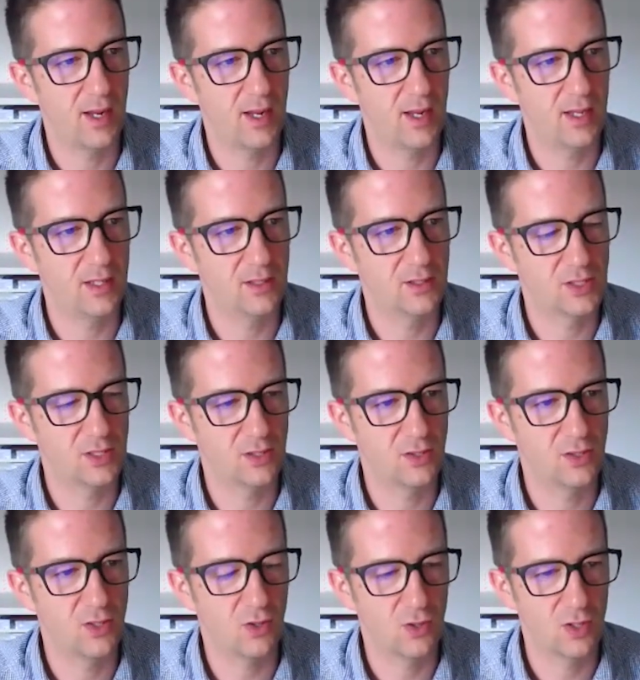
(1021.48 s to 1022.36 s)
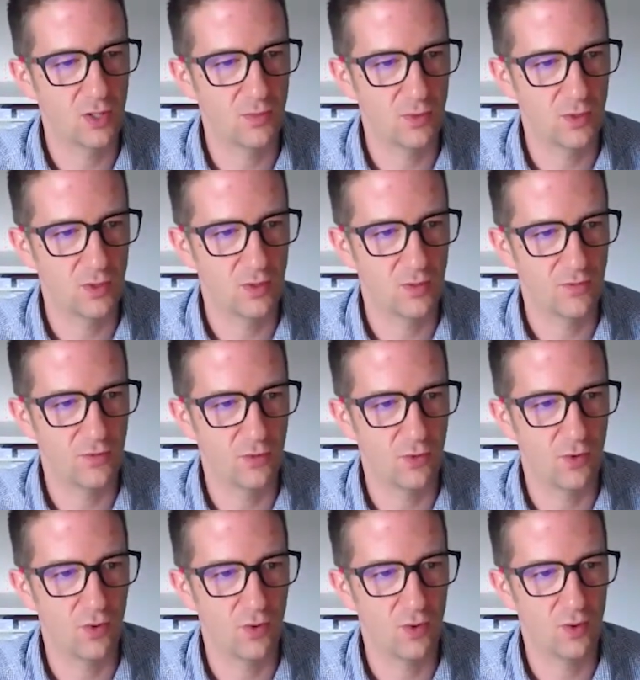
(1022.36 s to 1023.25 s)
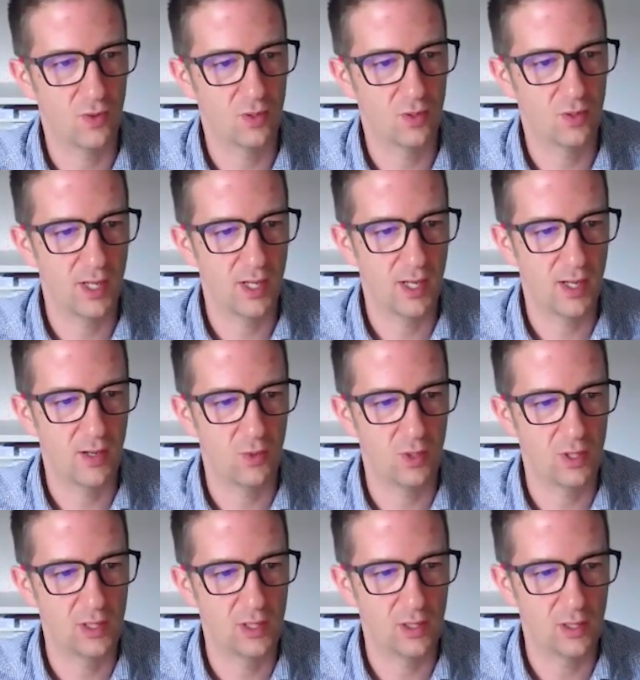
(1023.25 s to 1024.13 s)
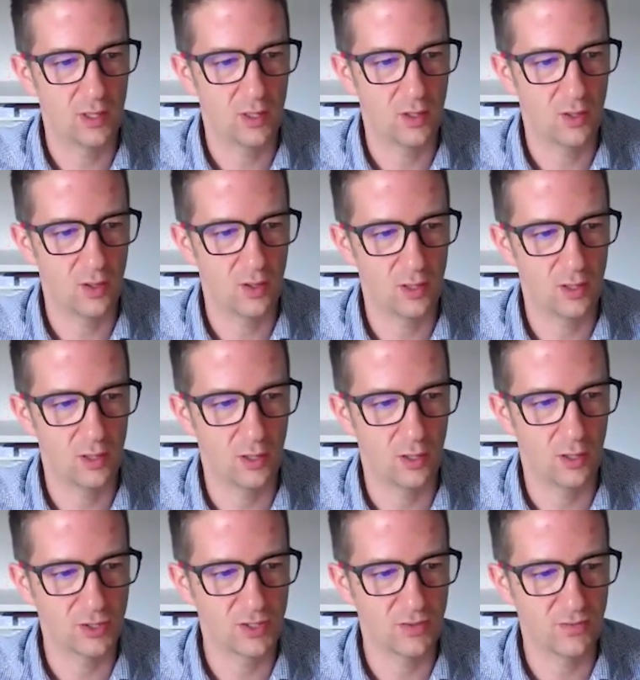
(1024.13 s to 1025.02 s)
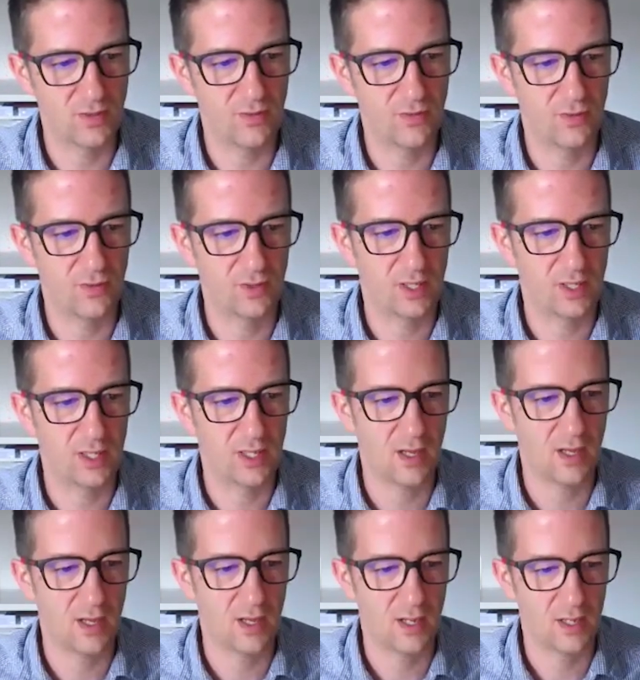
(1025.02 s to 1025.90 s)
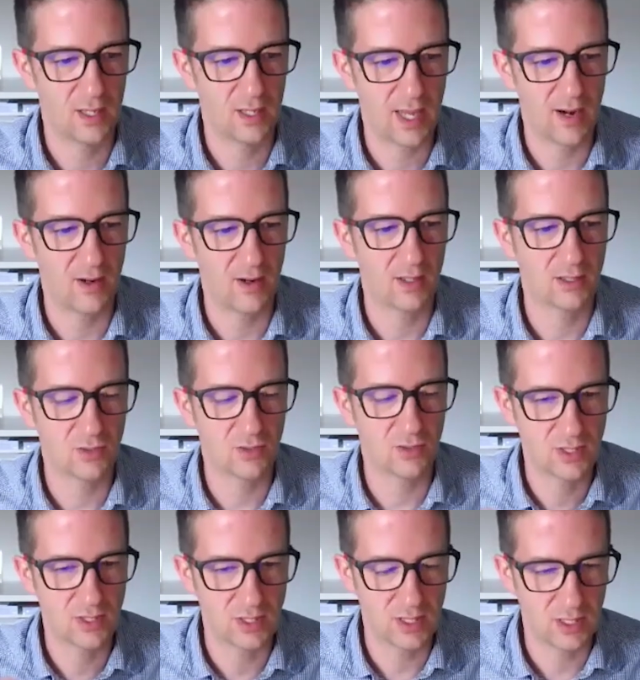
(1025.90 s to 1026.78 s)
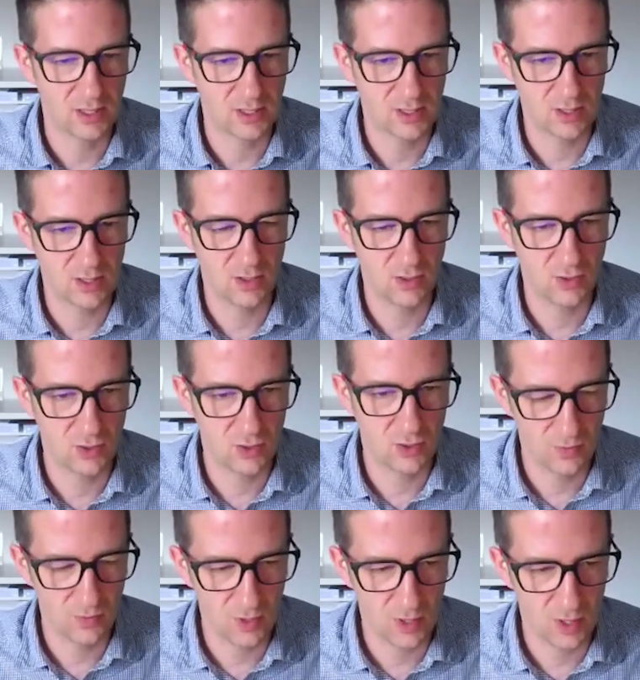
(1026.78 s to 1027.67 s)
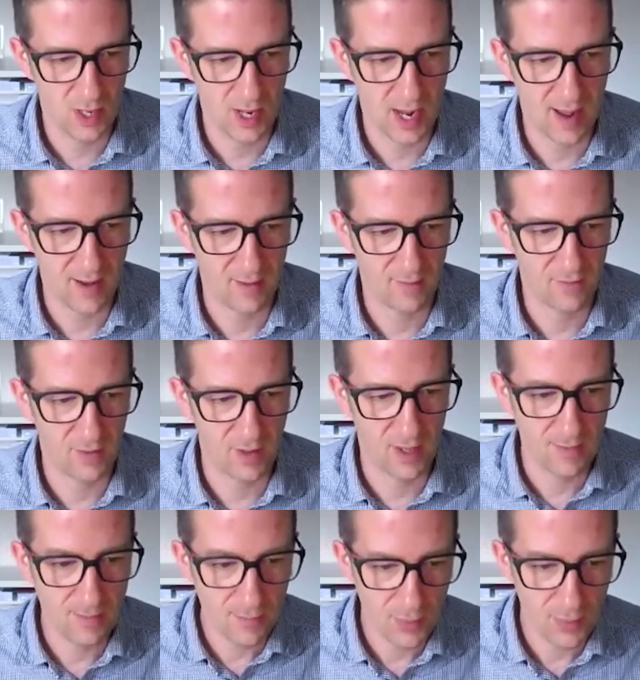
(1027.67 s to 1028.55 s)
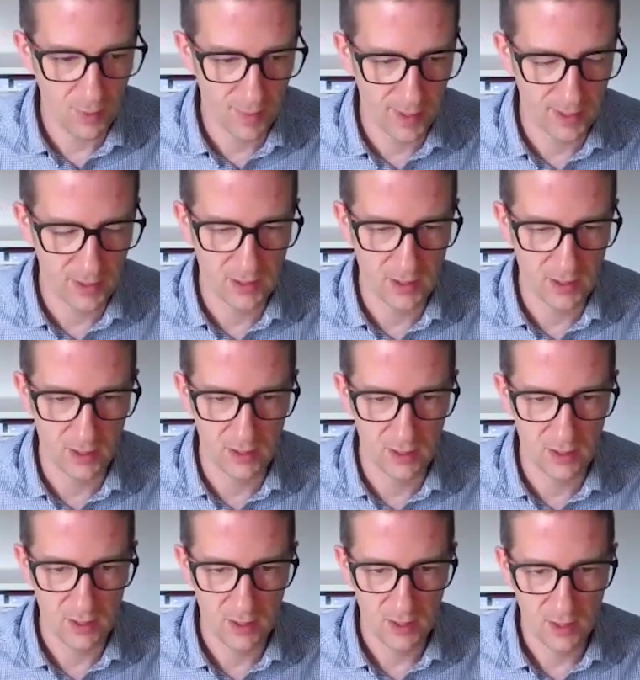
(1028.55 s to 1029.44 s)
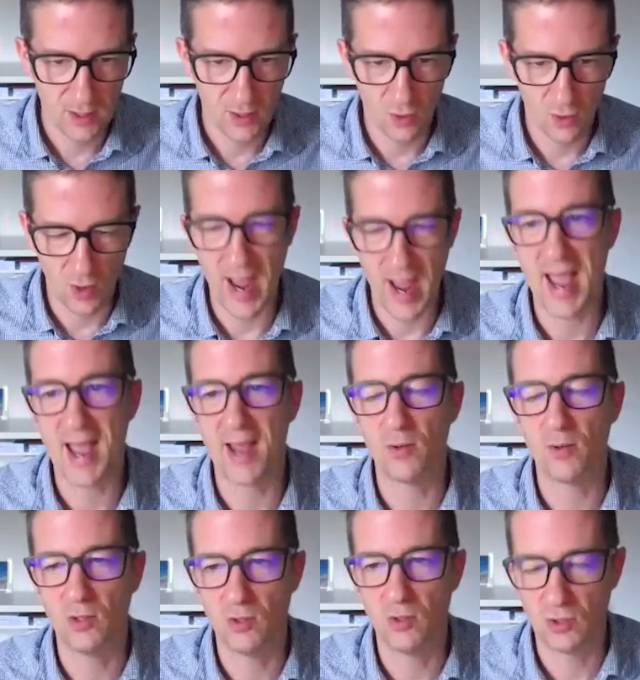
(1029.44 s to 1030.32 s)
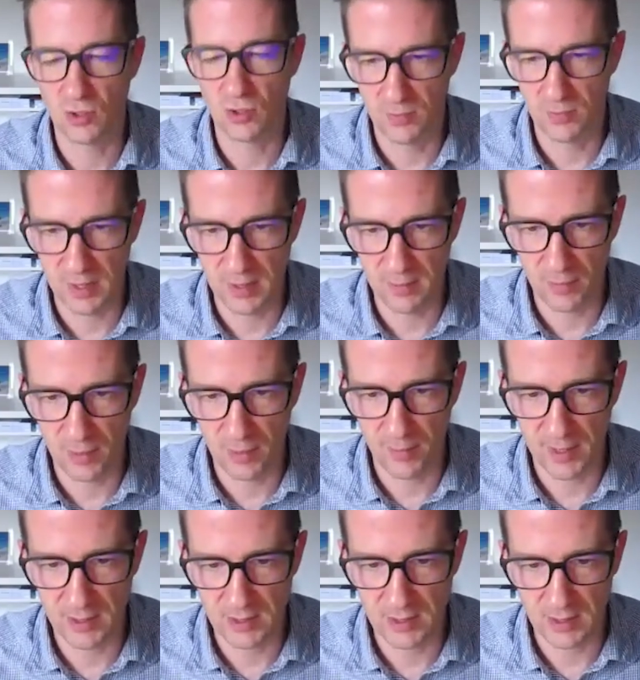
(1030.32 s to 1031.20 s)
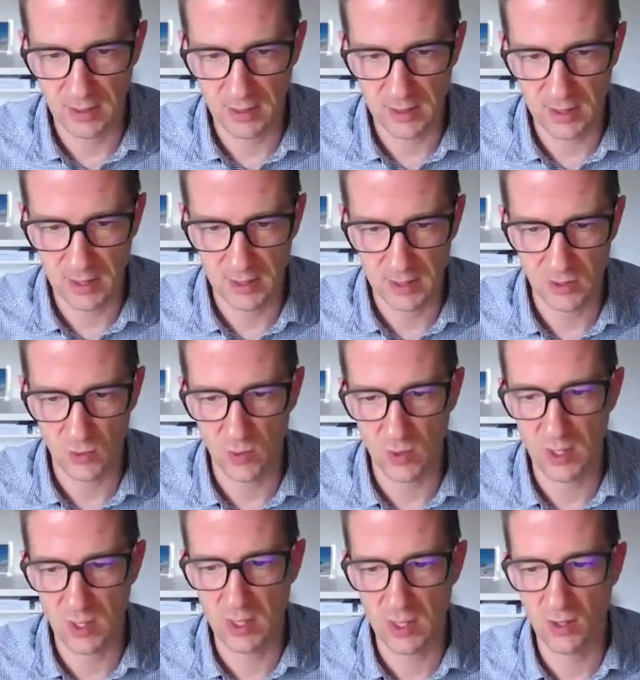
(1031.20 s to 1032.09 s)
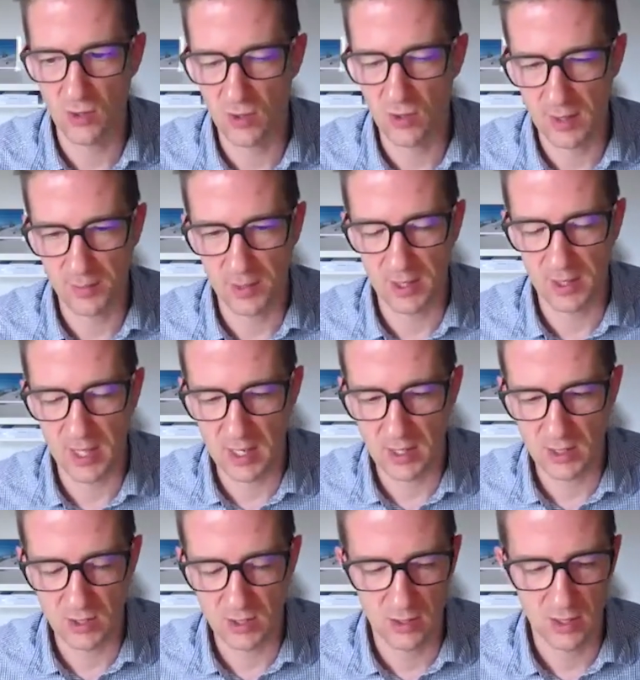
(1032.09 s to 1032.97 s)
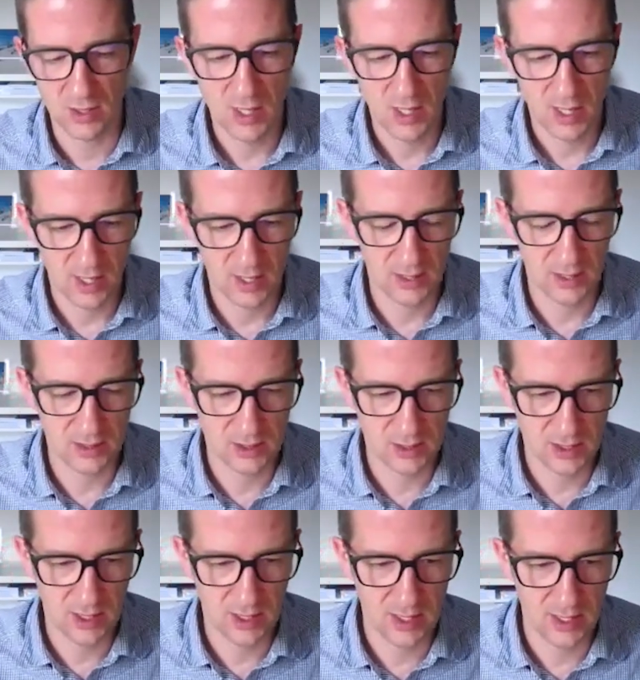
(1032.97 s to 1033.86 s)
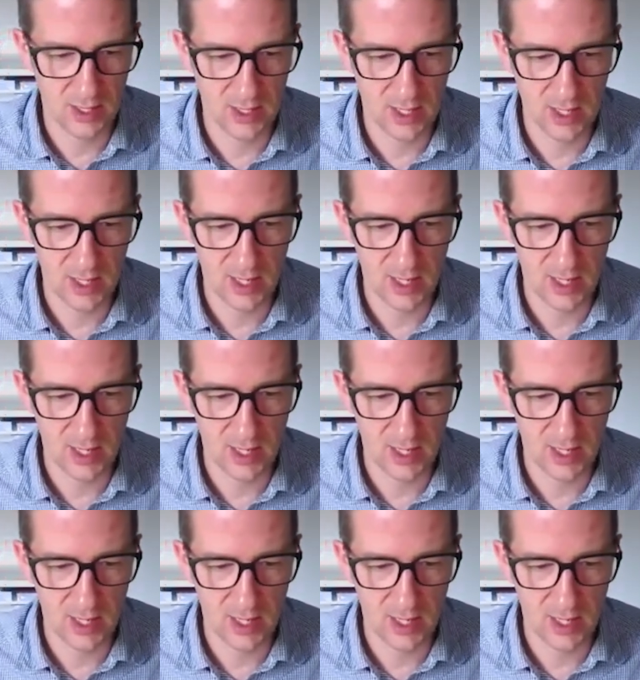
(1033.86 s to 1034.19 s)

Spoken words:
it's a document for with lots of different characteristics that you should have implemented, or how you should be implementing things within your application. And it's the